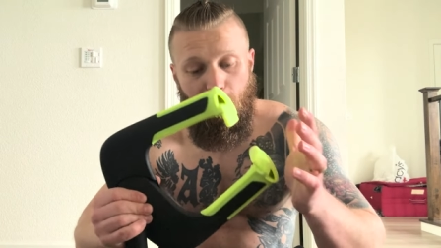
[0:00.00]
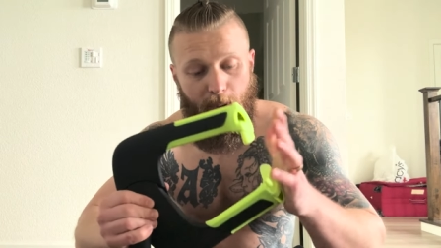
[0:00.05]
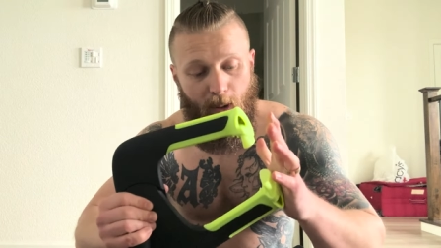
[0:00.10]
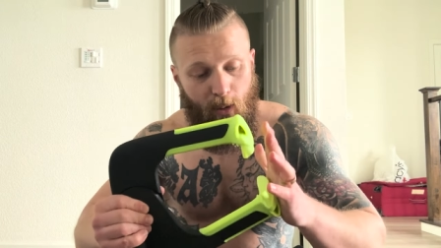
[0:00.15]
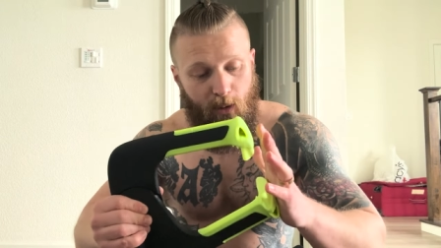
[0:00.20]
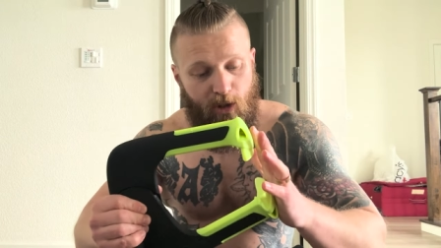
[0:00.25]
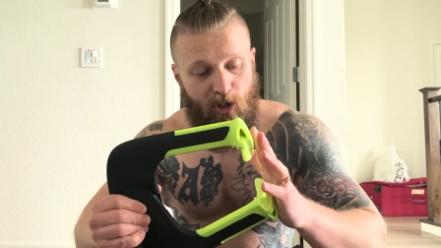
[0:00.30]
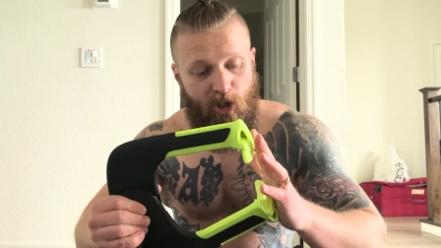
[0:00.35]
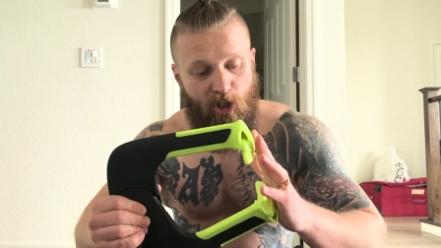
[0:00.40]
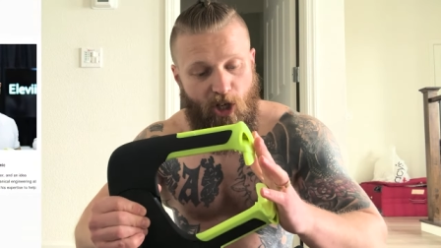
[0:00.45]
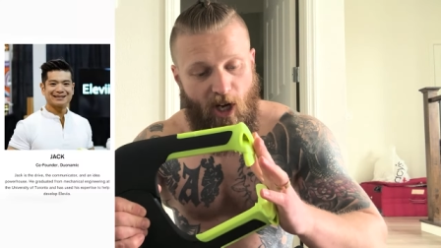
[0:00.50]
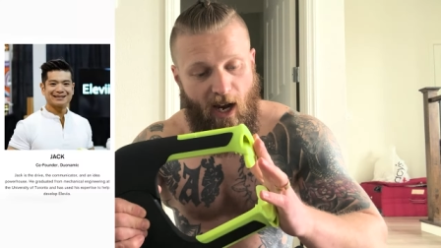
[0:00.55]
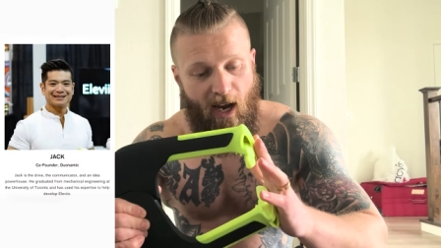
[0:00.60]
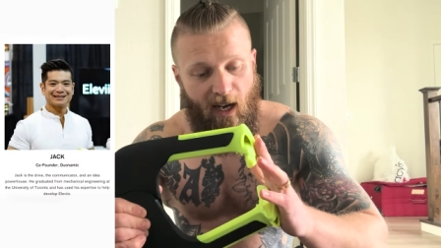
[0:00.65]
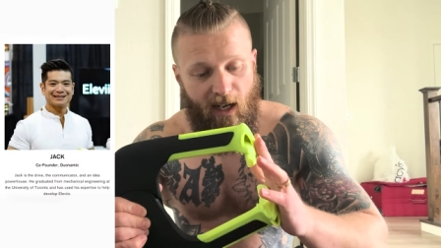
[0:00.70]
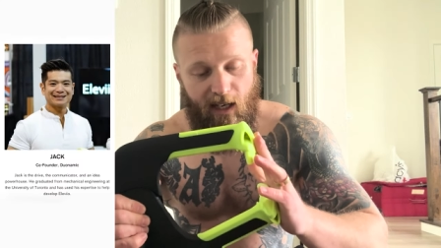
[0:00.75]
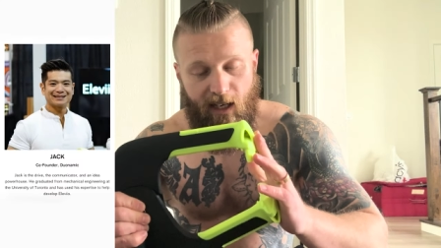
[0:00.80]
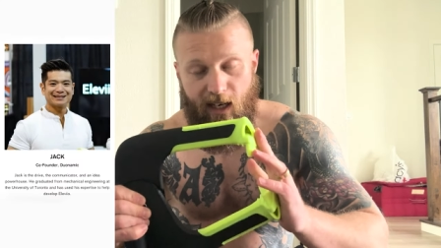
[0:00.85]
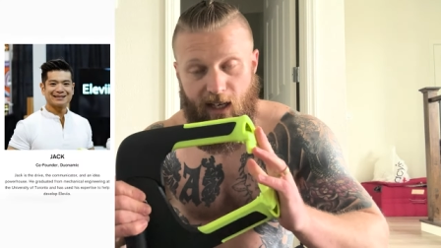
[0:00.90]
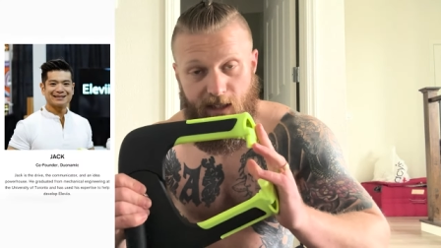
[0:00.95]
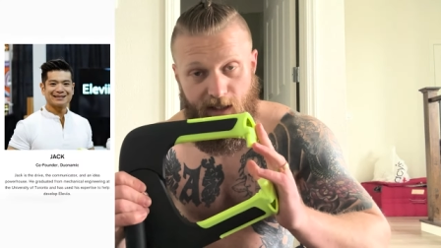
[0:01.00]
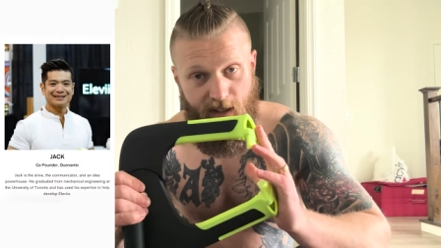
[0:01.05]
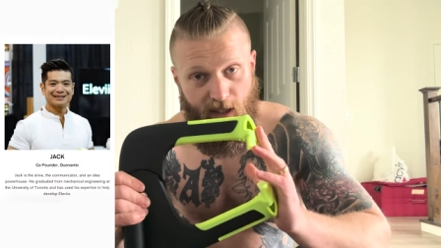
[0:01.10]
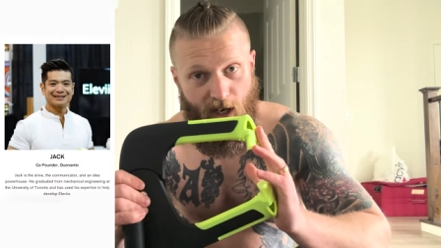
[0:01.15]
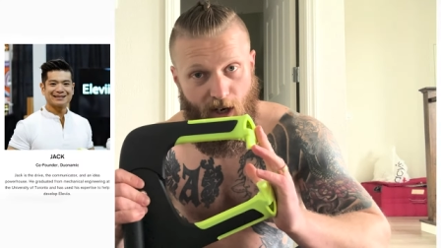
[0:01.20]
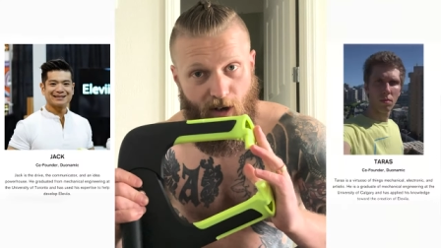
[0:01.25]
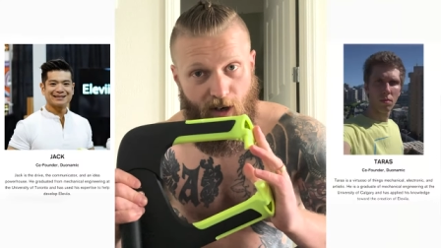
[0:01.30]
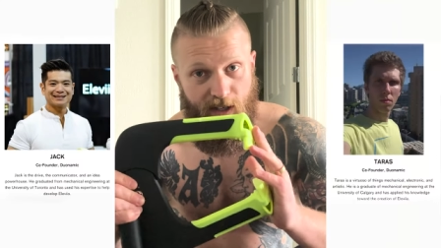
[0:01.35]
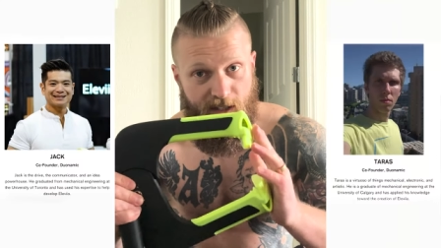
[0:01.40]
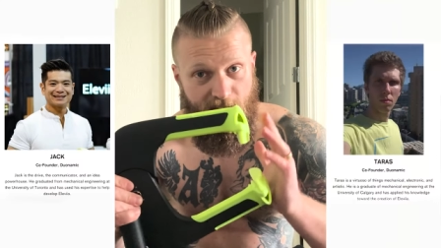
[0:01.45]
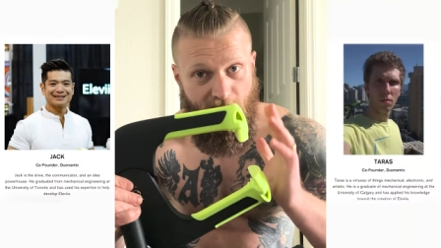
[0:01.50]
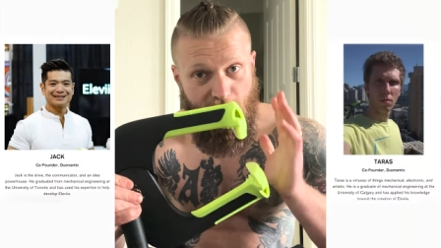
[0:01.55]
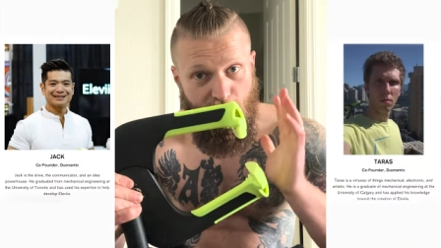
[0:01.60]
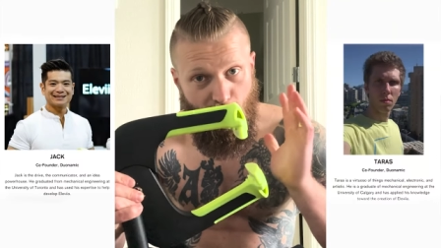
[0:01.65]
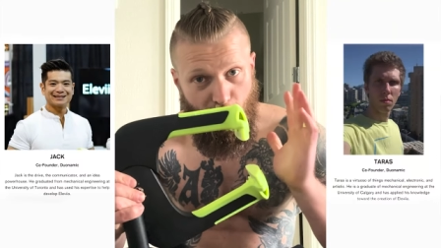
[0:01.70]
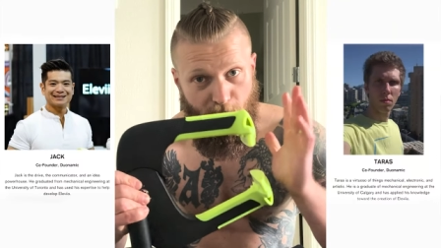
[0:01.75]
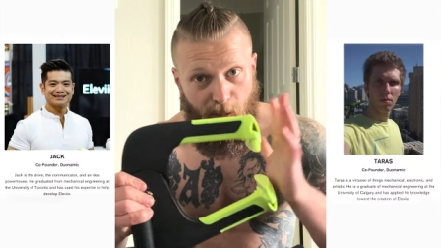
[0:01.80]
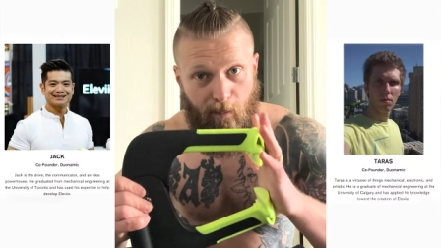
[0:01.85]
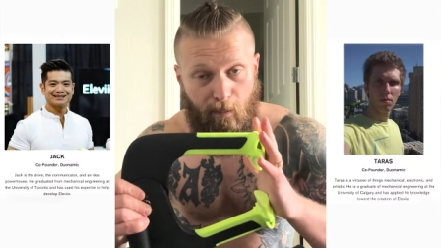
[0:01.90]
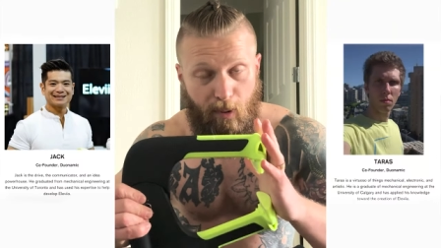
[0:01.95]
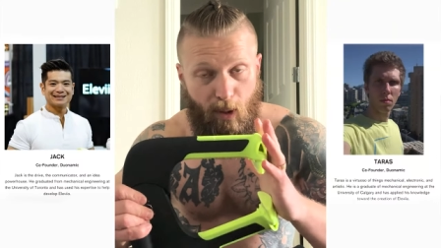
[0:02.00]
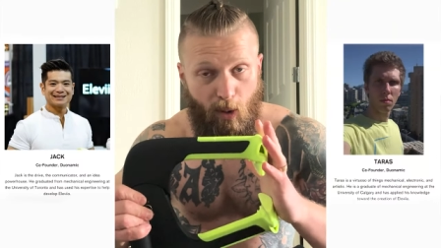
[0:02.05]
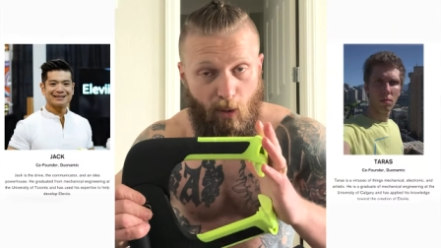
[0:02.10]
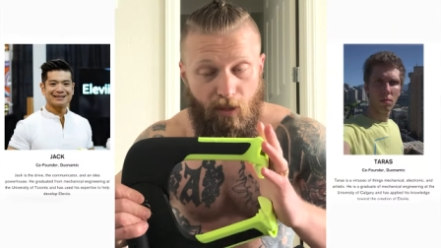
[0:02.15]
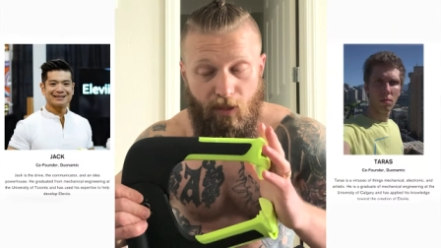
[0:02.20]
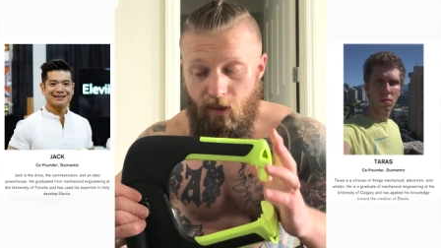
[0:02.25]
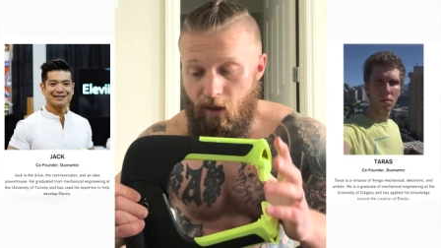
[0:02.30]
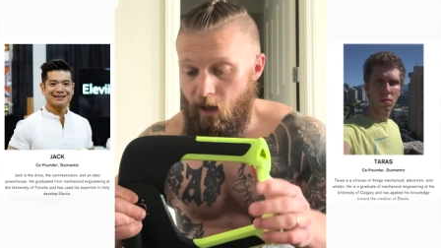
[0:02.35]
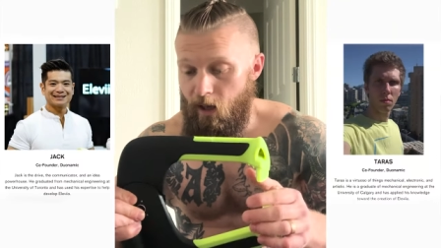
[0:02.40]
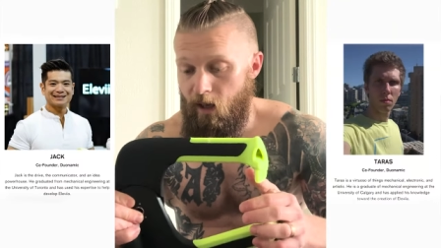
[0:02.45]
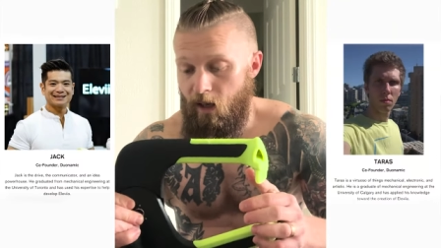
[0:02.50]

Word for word: both Jack and Taras, I know them both,